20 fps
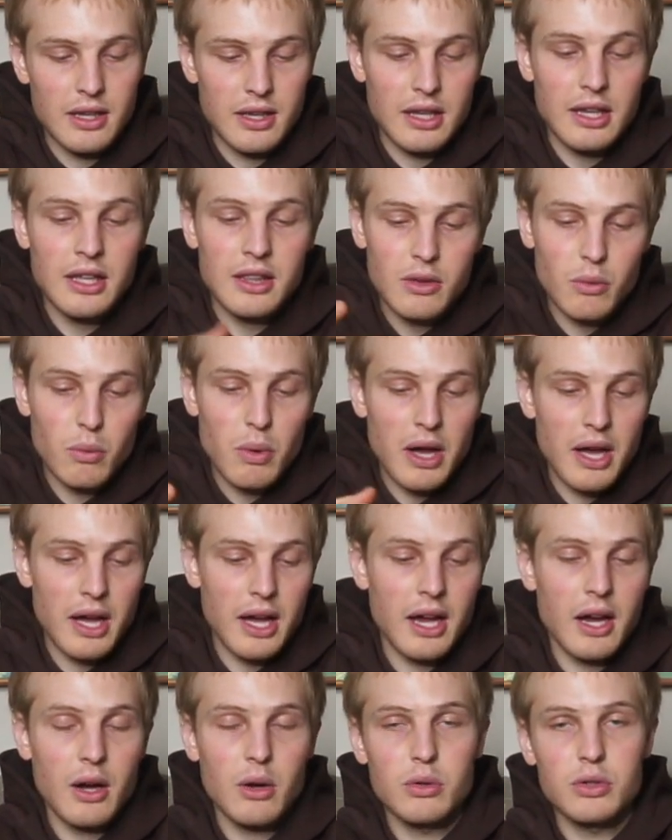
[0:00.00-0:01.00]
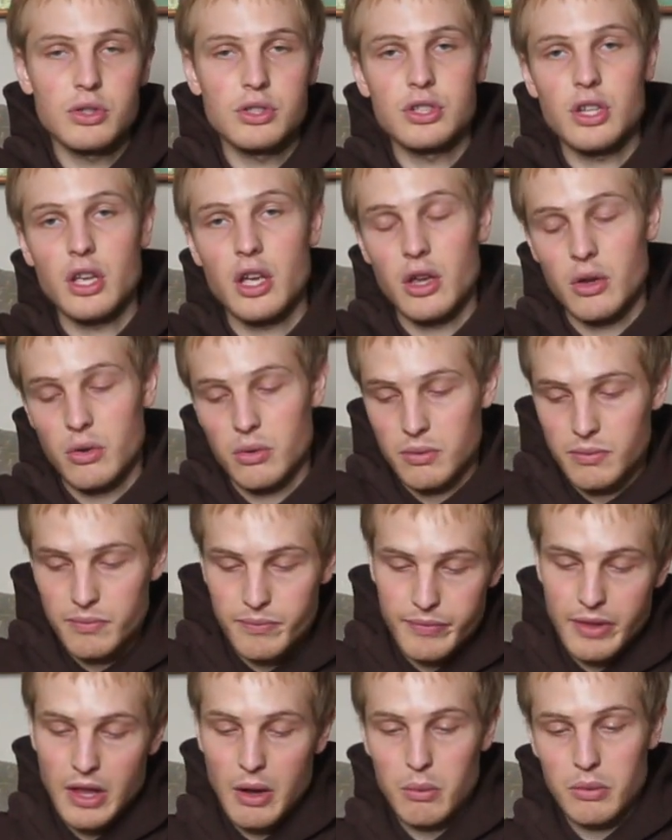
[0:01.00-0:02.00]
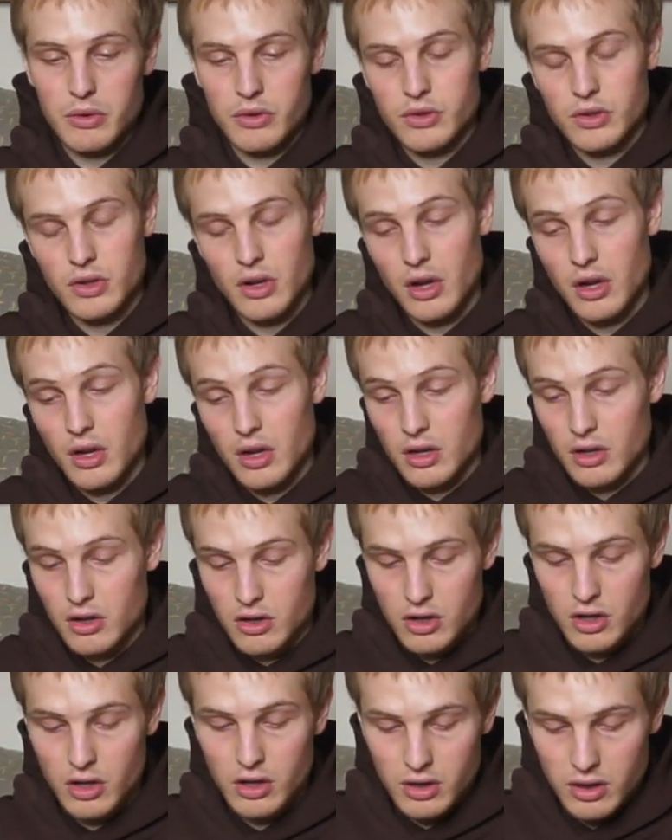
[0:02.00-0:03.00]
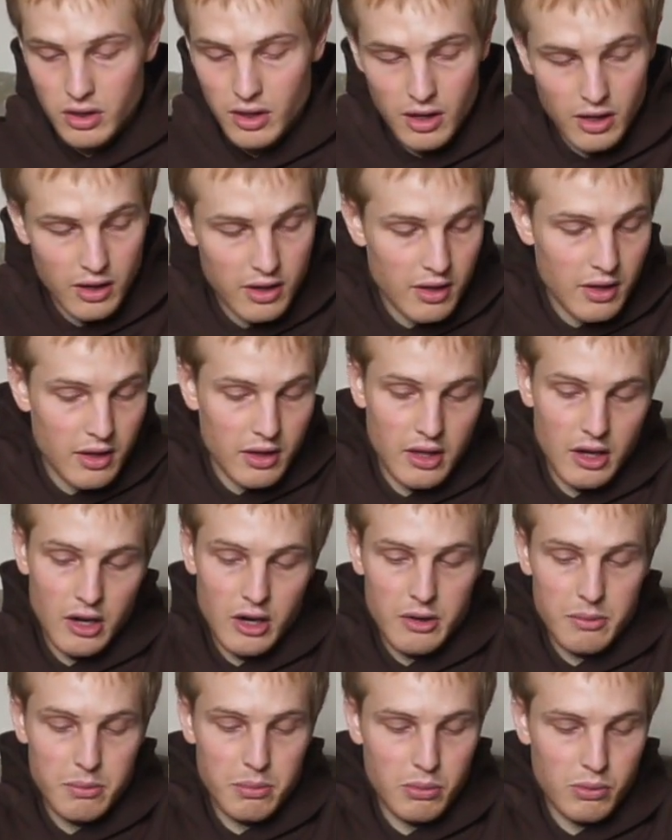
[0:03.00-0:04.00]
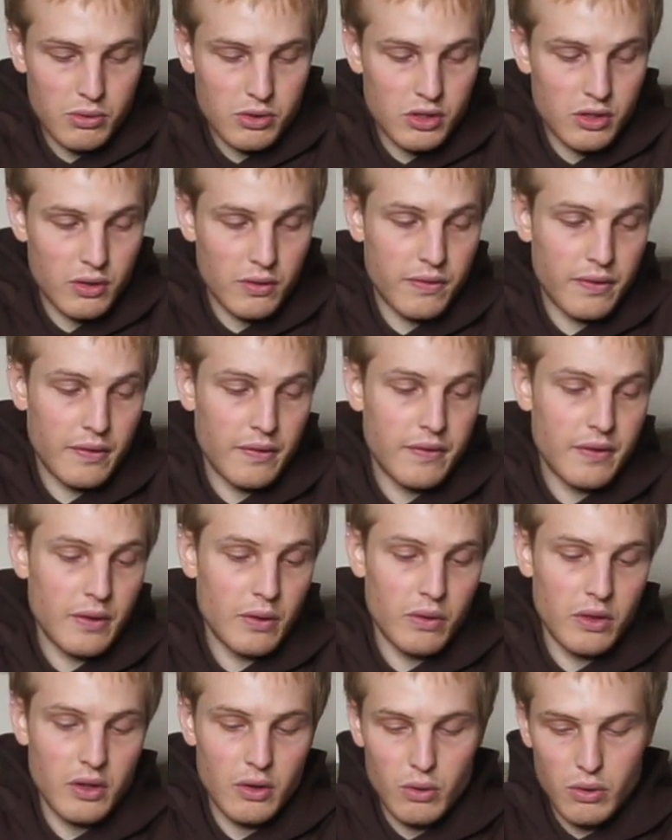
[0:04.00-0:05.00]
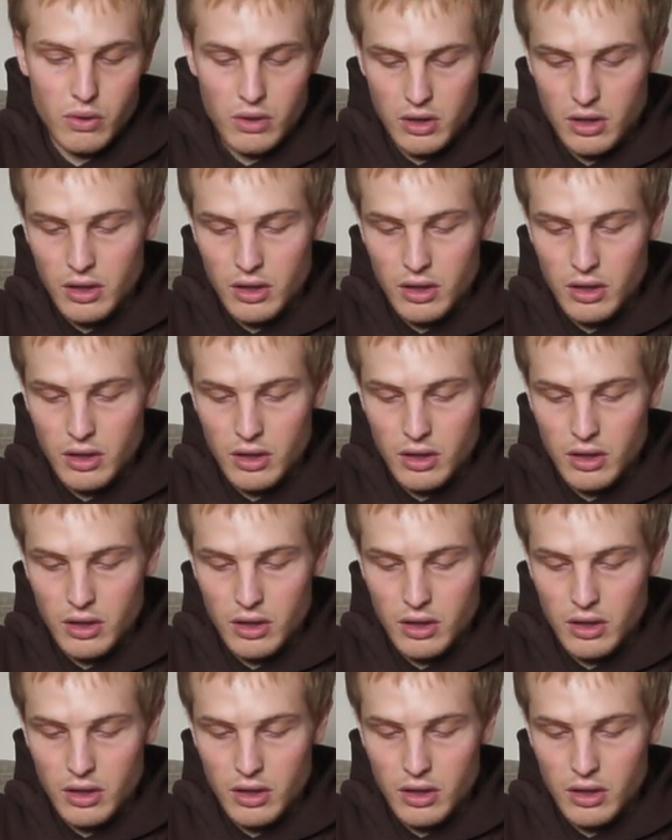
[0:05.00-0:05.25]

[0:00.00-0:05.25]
in the warehouse, so that was not good that they were able to fulfill the order.